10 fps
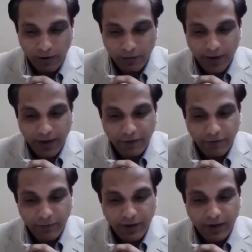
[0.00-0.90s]
that
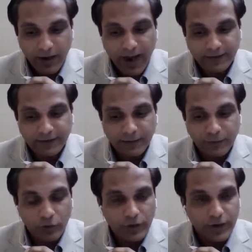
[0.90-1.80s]
everybody has some
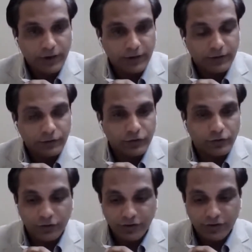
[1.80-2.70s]
uniqueness. We should
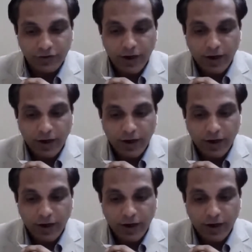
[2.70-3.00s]
just